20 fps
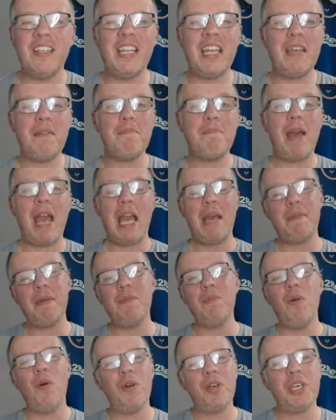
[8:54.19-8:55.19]
and that he may
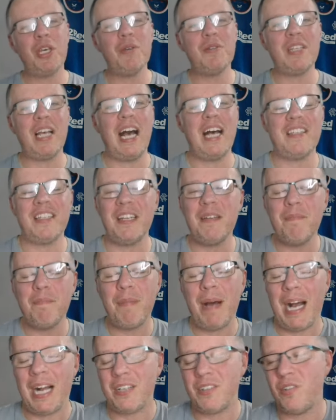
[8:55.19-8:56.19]
be more used as an
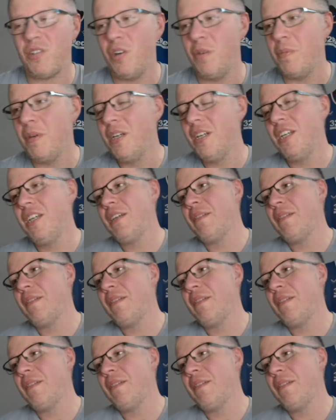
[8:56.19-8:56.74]
impact sub.